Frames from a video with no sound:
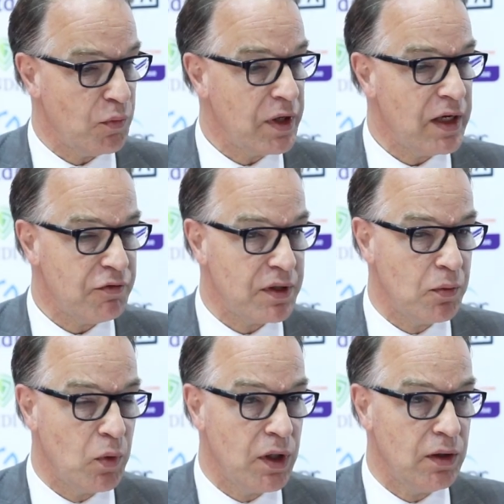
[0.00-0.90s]
So we live
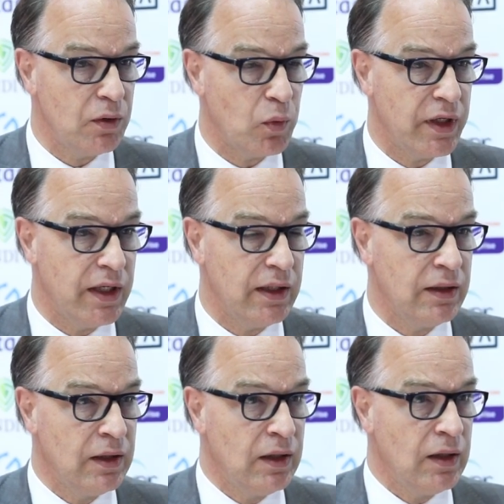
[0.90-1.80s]
in a world
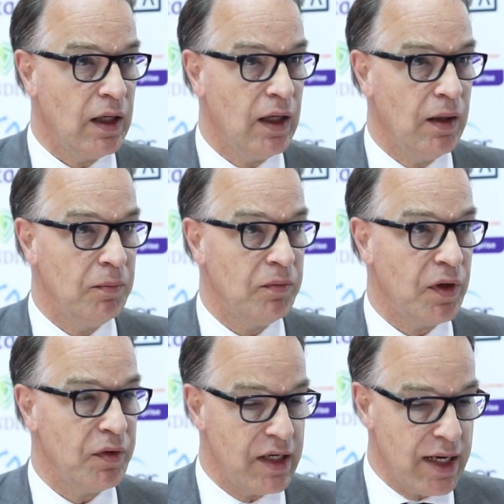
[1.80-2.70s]
where,
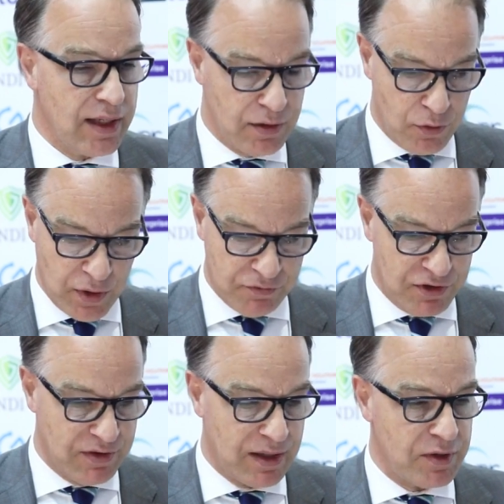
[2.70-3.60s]
in the Netherlands we
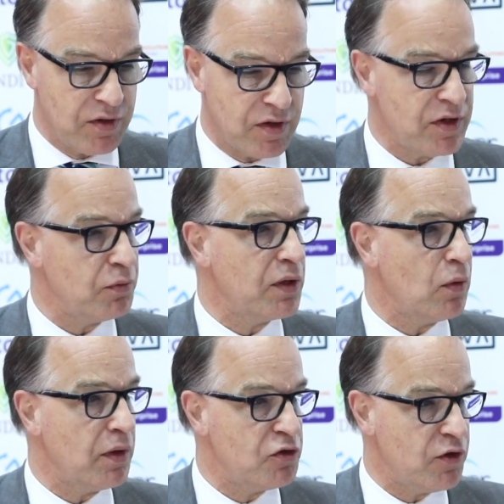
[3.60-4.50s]
have developed a system we
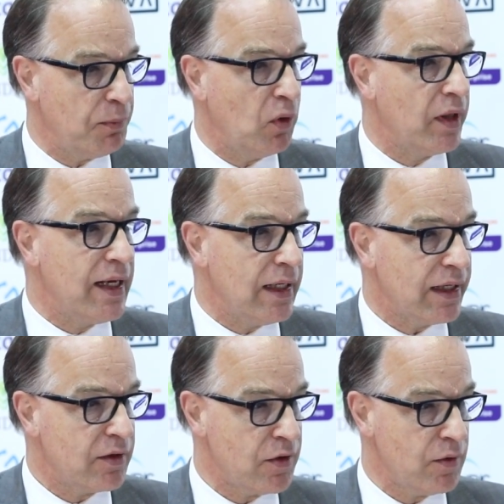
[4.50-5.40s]
call a triple
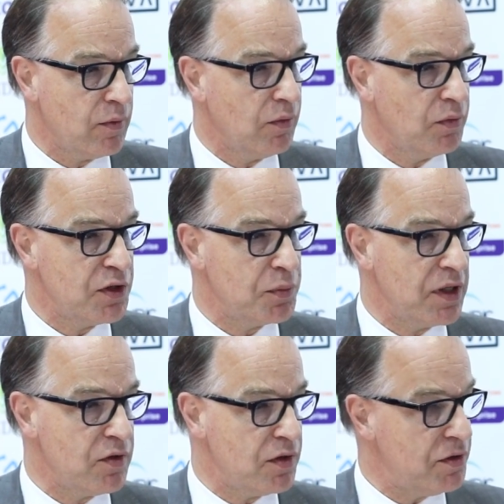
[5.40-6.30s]
helix, which
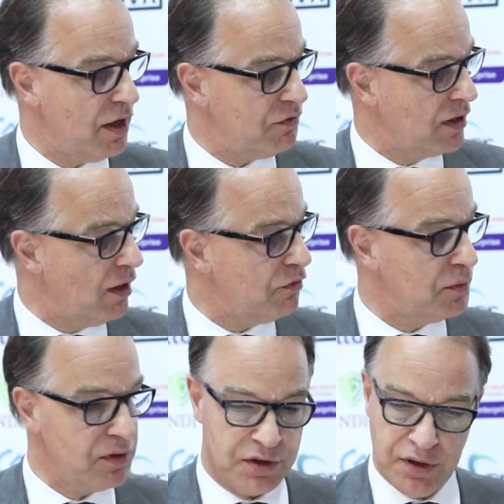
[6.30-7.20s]
means that you have the
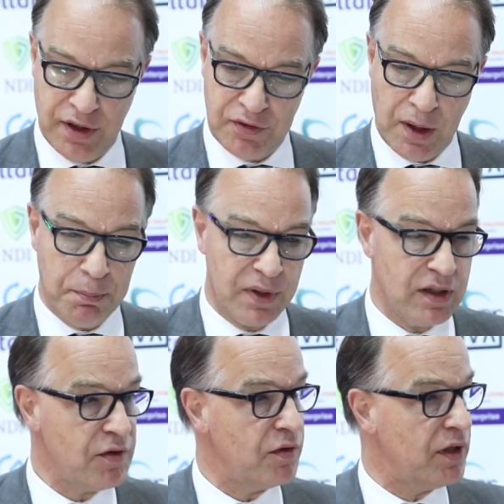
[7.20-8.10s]
government, you have
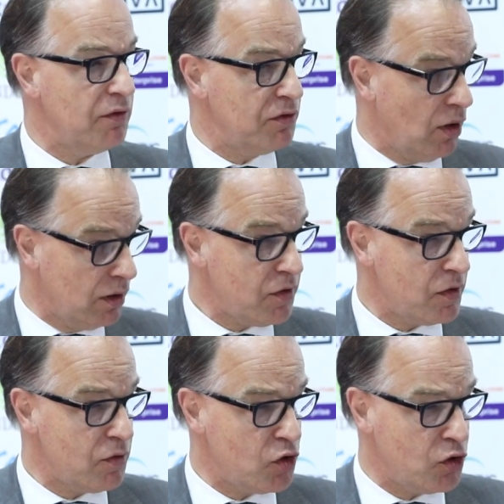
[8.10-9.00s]
companies, and you have
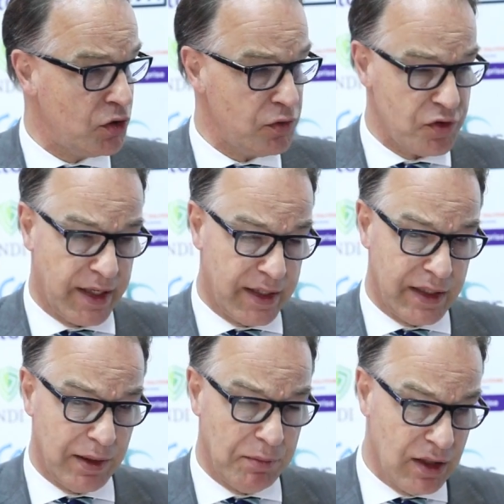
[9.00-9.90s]
knowledge institutes,
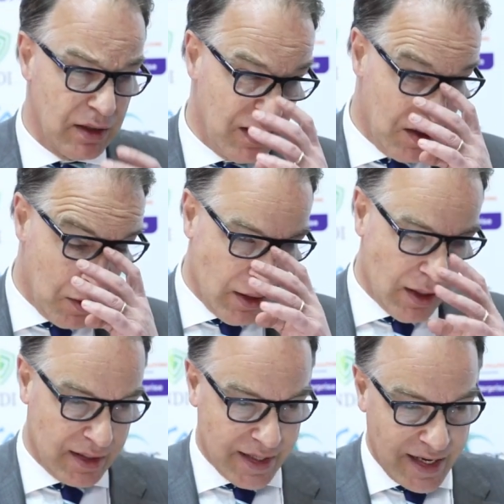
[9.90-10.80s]
academia,
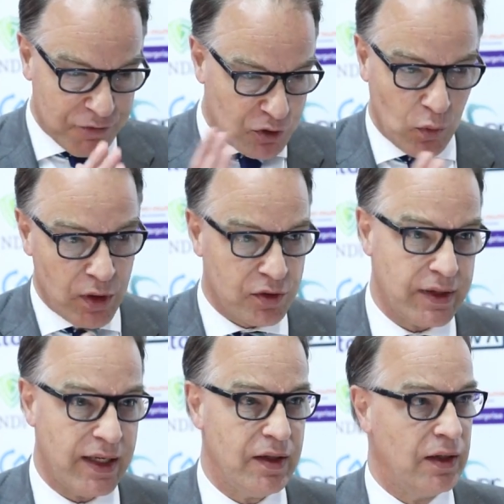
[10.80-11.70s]
and they have to work
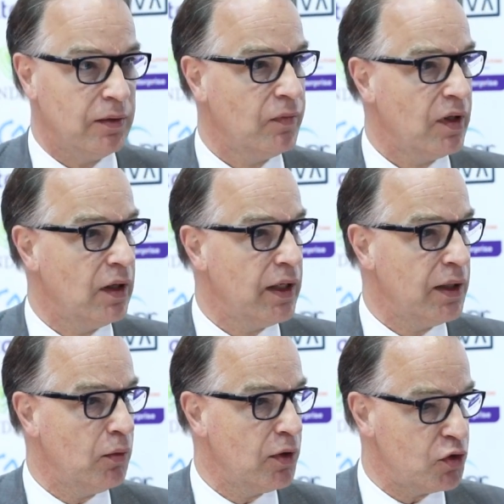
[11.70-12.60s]
together
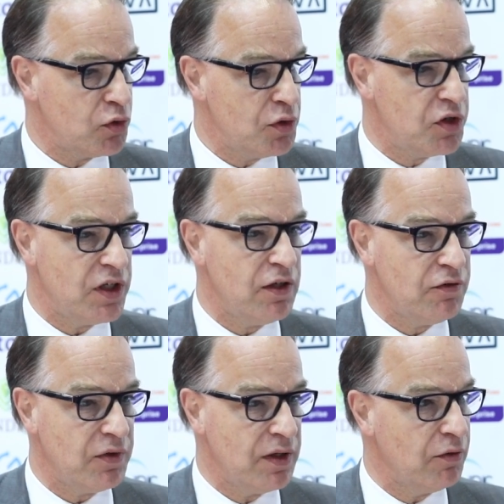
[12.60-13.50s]
in order to
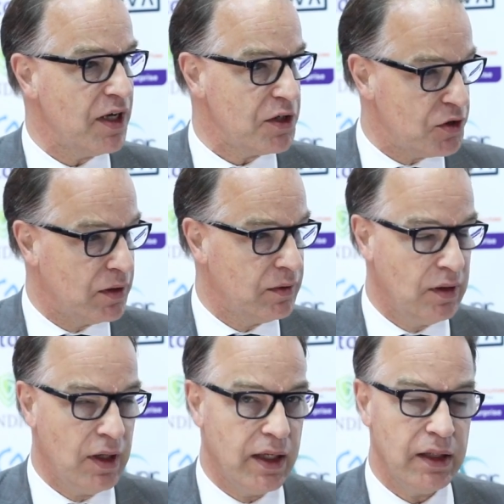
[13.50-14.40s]
achieve innovation
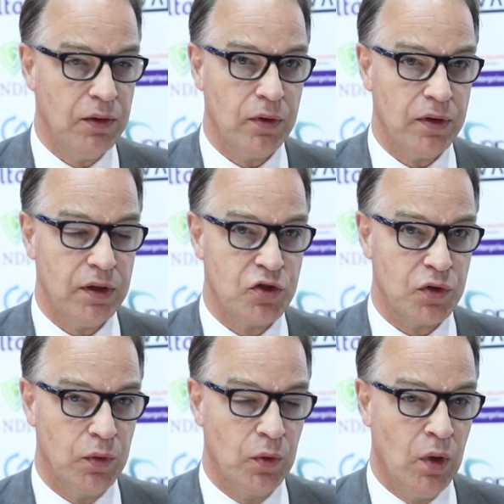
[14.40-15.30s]
and in order
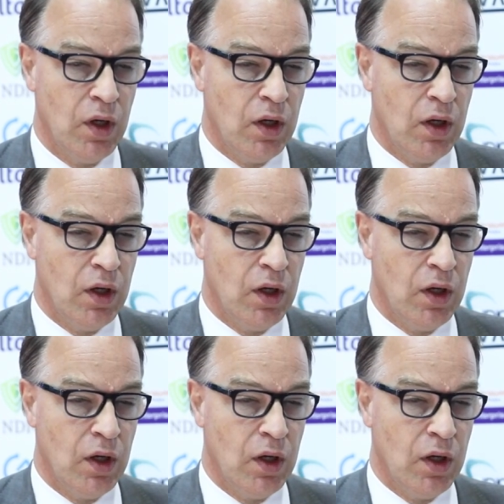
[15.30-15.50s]
to